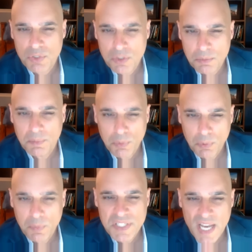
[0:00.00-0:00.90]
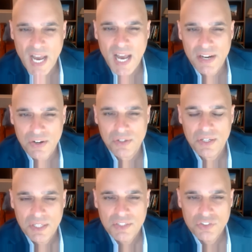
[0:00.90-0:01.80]
Presumably, will we see higher
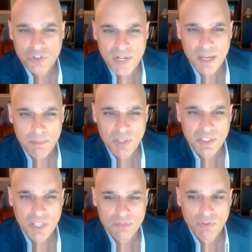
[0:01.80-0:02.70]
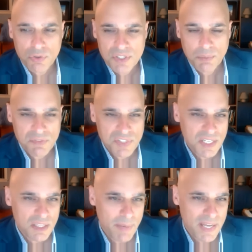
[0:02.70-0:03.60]
turnout among young voters than we've
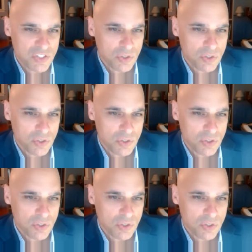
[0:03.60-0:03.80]
seen in the past?